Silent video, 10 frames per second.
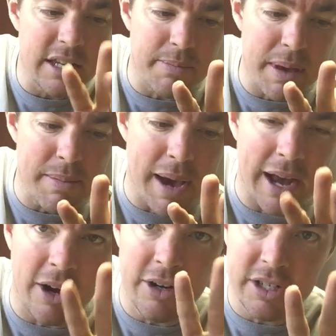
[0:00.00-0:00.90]
to B
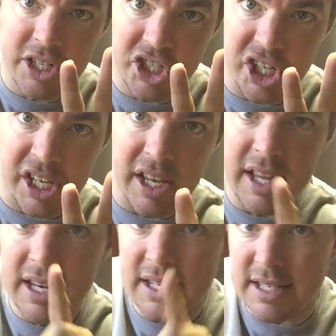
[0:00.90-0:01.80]
minor to G.
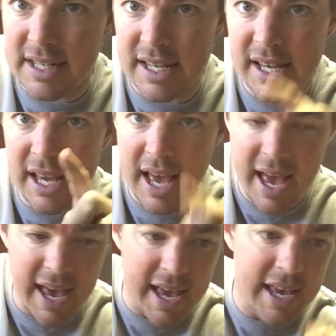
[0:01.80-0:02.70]
D,
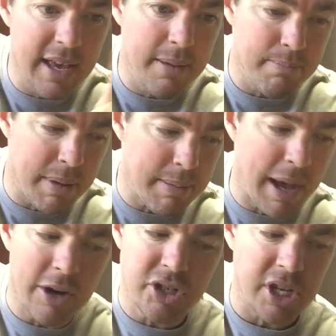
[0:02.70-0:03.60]
A, B
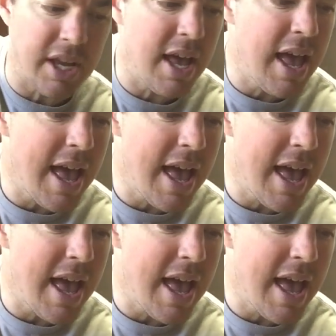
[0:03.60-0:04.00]
minor, G.